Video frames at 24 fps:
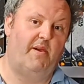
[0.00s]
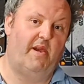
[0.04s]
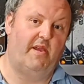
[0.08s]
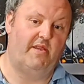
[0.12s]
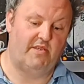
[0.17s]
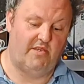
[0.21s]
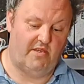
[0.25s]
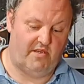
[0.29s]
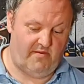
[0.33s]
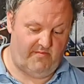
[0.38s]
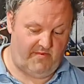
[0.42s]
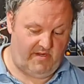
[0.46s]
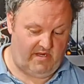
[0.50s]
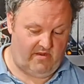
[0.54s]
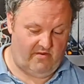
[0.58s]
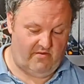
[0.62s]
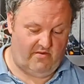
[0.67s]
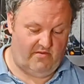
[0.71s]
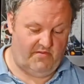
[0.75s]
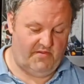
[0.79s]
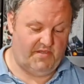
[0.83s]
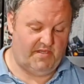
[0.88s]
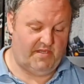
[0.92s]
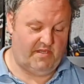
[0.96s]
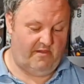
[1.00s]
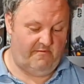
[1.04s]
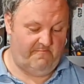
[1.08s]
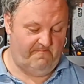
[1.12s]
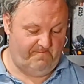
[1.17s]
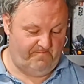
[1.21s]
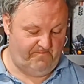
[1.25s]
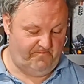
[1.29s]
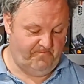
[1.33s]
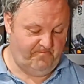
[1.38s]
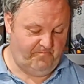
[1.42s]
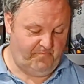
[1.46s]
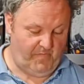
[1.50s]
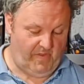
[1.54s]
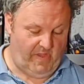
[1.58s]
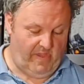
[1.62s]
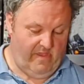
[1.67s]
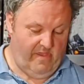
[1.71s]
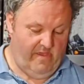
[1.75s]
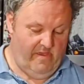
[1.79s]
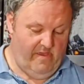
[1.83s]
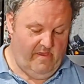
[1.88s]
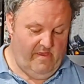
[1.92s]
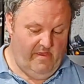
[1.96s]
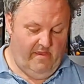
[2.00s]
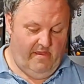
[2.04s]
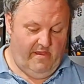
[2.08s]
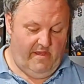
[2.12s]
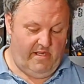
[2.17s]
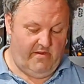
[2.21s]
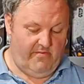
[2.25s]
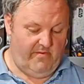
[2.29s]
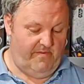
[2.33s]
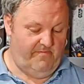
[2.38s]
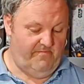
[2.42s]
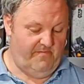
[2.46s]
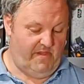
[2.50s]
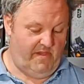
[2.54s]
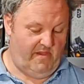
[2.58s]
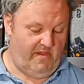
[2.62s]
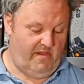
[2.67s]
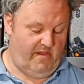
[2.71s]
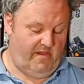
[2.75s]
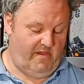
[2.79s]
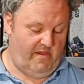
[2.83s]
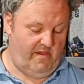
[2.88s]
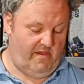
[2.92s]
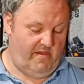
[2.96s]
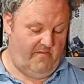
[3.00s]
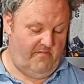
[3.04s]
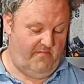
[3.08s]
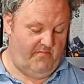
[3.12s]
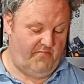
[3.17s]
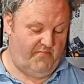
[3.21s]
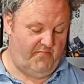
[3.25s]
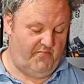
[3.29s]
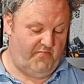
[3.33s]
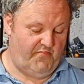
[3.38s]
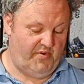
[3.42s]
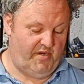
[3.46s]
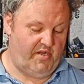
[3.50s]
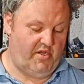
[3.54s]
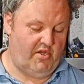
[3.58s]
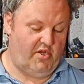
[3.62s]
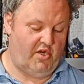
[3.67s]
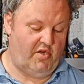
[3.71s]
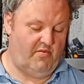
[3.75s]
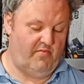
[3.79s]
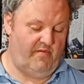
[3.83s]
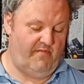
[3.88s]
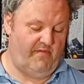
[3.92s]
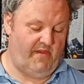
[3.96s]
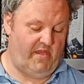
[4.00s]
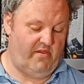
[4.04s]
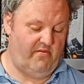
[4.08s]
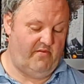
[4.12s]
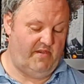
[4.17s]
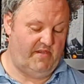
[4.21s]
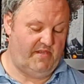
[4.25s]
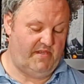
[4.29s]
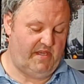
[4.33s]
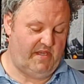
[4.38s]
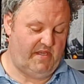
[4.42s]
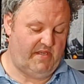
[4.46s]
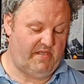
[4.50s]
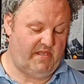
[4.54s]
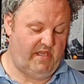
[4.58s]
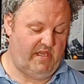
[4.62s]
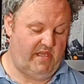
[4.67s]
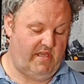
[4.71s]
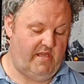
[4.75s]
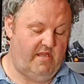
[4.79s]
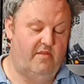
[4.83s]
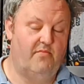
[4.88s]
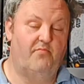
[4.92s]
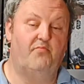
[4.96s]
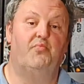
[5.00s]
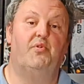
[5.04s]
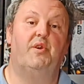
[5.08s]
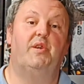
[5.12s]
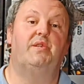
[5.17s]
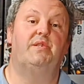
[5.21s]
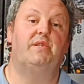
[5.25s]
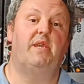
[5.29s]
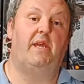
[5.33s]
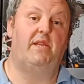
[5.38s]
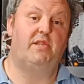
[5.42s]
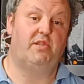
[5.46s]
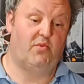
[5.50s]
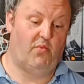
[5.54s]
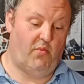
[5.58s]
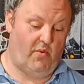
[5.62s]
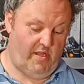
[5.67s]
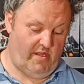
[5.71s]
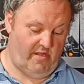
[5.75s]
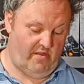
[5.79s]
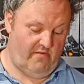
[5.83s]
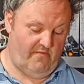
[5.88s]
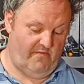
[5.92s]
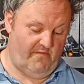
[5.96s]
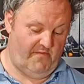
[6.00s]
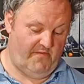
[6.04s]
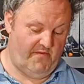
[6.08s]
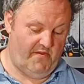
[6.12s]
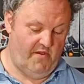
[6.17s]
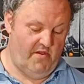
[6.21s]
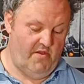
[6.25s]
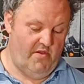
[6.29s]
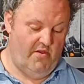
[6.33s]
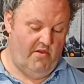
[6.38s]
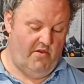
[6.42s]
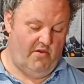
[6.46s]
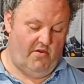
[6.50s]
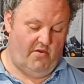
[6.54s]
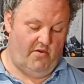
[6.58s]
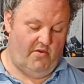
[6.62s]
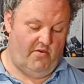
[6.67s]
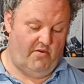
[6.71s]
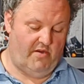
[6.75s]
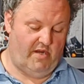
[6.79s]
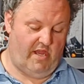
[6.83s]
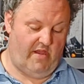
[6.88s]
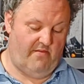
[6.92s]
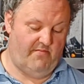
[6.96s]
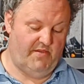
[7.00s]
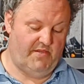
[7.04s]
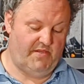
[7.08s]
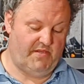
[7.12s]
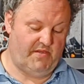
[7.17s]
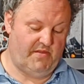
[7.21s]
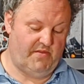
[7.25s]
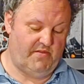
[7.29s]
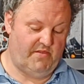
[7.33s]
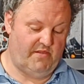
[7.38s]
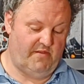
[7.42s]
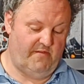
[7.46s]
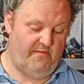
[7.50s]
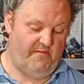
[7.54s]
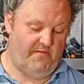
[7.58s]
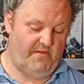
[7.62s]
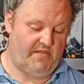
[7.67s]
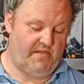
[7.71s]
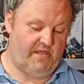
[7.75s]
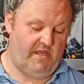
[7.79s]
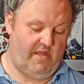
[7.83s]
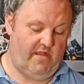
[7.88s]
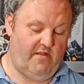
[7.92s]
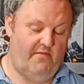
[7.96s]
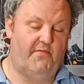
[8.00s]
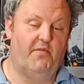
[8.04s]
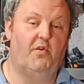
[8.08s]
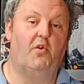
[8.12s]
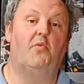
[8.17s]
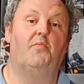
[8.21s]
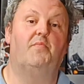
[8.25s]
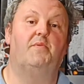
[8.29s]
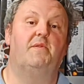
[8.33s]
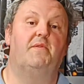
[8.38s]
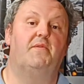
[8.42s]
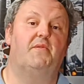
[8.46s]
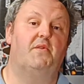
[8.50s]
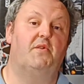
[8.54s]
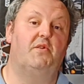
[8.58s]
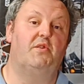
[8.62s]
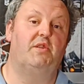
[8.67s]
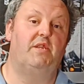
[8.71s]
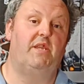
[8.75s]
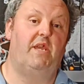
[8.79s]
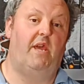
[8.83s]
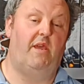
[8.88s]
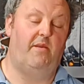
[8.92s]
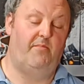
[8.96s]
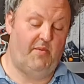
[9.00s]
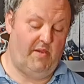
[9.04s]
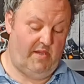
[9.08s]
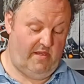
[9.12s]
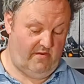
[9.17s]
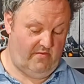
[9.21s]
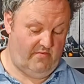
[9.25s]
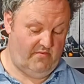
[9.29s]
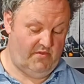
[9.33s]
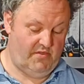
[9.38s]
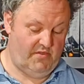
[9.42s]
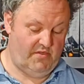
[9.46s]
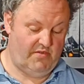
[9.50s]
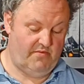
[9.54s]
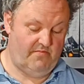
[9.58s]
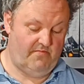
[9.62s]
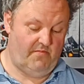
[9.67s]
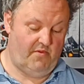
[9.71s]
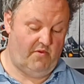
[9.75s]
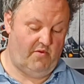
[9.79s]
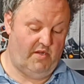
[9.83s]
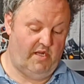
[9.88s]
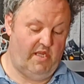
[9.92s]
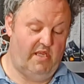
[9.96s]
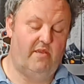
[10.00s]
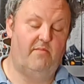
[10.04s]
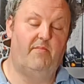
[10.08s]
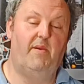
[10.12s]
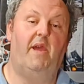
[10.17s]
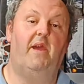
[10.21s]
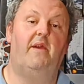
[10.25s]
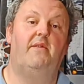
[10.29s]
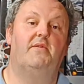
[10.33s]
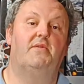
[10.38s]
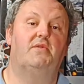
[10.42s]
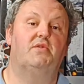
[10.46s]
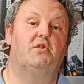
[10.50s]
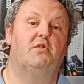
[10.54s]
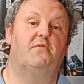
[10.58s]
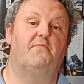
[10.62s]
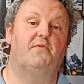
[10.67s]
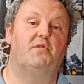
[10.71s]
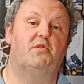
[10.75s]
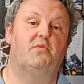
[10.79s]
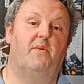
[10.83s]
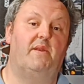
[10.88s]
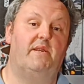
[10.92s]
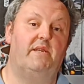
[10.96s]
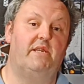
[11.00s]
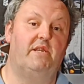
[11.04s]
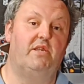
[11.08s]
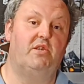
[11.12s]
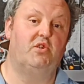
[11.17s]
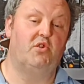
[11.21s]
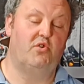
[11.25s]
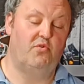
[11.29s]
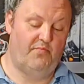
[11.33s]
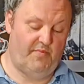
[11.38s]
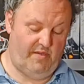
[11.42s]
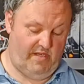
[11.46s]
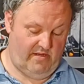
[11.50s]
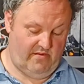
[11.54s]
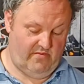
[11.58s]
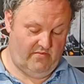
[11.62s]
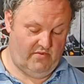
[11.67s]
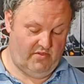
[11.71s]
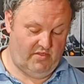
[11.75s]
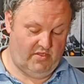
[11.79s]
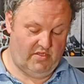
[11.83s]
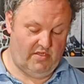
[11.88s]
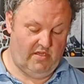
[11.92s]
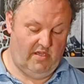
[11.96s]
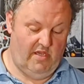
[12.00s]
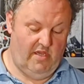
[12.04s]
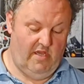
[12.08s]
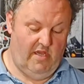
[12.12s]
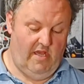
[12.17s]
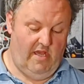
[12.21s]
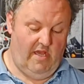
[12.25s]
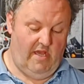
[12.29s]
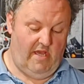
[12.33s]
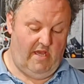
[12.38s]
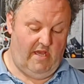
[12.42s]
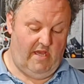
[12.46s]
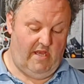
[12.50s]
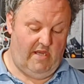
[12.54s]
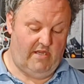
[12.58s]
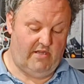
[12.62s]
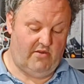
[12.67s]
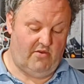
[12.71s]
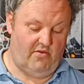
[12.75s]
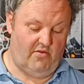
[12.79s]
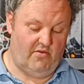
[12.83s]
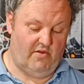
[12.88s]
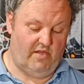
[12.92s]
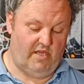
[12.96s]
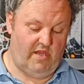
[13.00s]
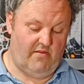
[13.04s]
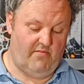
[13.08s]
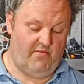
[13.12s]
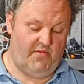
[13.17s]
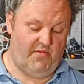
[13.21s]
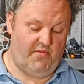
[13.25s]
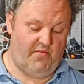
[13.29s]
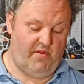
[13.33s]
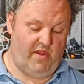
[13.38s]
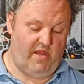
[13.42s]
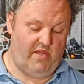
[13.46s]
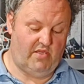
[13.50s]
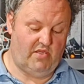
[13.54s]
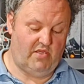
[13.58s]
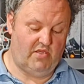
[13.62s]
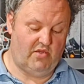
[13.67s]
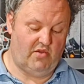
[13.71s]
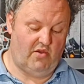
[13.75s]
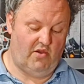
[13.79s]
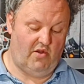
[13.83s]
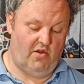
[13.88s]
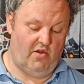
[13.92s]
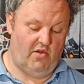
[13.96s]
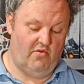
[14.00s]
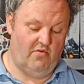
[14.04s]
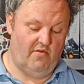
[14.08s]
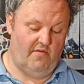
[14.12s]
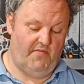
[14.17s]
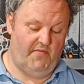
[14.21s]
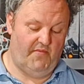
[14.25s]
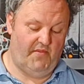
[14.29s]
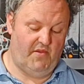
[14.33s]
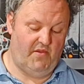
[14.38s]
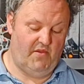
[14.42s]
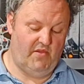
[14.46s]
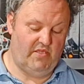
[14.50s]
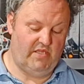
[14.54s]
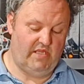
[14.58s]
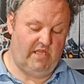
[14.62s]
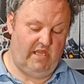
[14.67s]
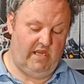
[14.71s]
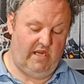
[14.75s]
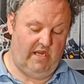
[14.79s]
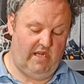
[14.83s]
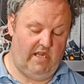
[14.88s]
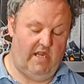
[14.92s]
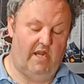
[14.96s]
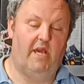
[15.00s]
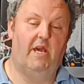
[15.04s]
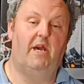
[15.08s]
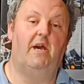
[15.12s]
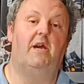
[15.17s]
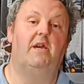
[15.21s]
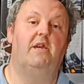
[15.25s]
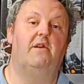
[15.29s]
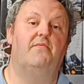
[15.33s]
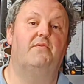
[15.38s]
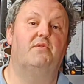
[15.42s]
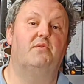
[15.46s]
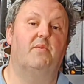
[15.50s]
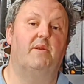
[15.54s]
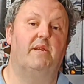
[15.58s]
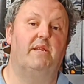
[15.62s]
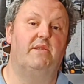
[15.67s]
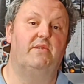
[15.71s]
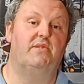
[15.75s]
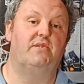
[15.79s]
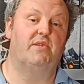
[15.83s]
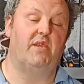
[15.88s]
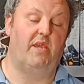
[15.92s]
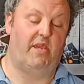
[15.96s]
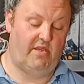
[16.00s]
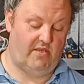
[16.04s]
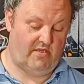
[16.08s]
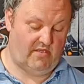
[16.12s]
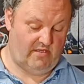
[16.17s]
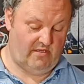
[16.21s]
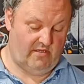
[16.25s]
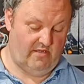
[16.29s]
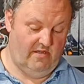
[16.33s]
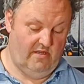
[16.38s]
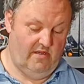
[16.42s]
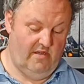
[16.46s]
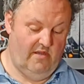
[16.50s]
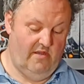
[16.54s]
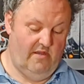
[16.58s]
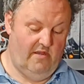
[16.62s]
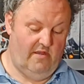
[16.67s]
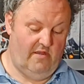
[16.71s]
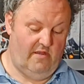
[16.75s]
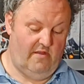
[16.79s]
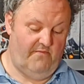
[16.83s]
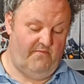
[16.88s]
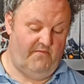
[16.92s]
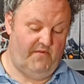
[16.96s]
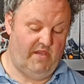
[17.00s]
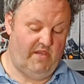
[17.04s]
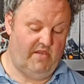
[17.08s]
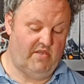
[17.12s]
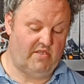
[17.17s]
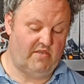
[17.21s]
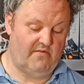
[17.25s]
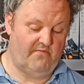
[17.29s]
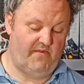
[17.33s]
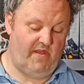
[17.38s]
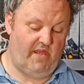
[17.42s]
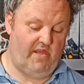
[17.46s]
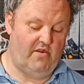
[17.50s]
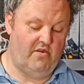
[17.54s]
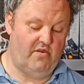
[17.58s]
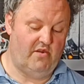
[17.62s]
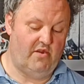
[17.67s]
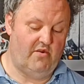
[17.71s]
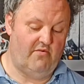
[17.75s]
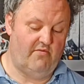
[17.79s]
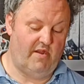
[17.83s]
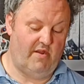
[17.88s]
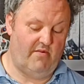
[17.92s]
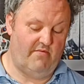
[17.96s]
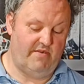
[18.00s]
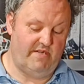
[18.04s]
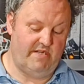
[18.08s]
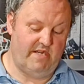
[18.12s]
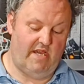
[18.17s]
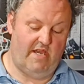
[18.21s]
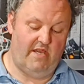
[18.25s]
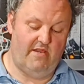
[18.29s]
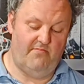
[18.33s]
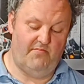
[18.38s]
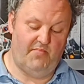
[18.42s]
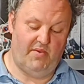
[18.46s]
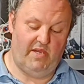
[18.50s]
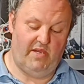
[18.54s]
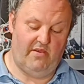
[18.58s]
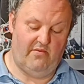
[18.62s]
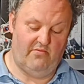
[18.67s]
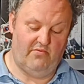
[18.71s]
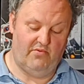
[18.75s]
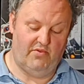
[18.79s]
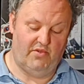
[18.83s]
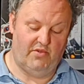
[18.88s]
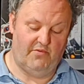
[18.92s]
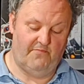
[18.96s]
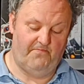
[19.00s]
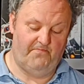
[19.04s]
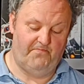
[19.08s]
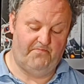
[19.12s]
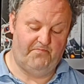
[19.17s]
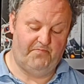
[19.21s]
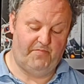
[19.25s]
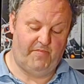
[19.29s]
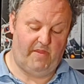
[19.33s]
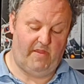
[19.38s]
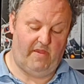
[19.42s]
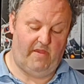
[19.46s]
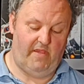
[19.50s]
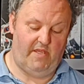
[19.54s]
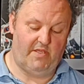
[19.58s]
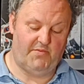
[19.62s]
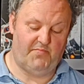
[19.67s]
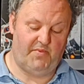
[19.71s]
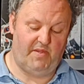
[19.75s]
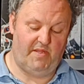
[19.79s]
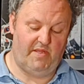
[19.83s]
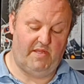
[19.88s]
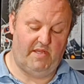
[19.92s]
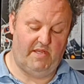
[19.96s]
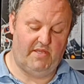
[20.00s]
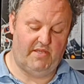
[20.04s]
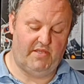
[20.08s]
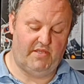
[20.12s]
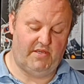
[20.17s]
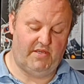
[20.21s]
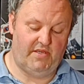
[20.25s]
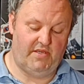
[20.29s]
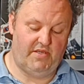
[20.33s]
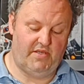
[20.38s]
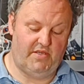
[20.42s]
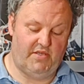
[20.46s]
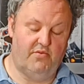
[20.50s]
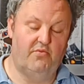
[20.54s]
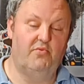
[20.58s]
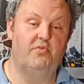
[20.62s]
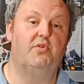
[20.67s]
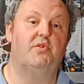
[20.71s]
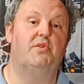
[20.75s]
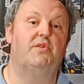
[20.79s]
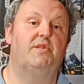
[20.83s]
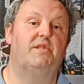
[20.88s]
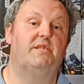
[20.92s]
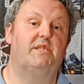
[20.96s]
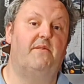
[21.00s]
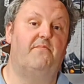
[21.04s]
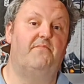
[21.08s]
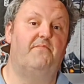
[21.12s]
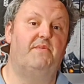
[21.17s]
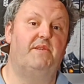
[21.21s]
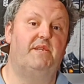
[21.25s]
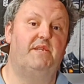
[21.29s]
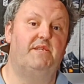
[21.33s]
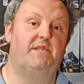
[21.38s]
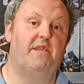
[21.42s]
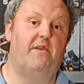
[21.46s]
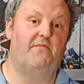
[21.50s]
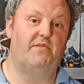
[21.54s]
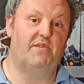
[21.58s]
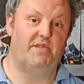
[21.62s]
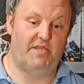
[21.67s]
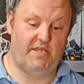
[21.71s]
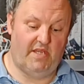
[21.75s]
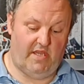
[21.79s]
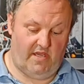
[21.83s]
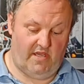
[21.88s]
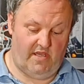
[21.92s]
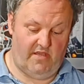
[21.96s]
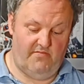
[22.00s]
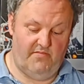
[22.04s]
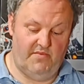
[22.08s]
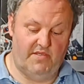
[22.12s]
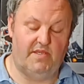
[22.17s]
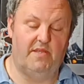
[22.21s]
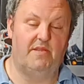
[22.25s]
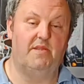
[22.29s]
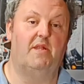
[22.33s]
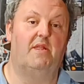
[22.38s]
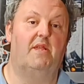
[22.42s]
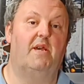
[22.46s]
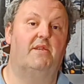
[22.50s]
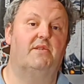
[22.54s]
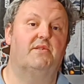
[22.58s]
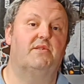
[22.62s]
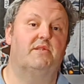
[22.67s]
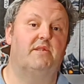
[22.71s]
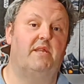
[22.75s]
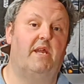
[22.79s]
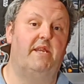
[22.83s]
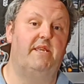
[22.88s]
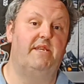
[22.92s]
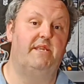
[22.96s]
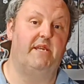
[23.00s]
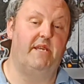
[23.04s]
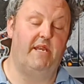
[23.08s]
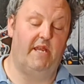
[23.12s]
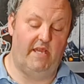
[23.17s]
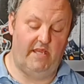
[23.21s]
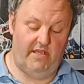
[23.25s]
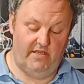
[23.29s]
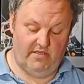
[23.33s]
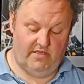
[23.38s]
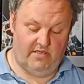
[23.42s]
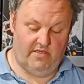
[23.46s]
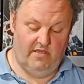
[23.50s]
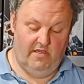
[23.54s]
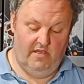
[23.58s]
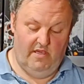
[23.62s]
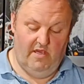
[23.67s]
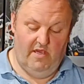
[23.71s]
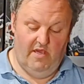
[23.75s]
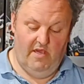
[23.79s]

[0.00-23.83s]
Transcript: packs are coming out all the time. Anyway, Brickeconomy value at 16, BrickSet 12. On Amazon they're for sale for up to £38. On eBay they're sold for £22, and on Camel 3X it's got a low of 13 and a high of 26. Their figures are valued at around £9. It's been listed 277 times in the last 90 days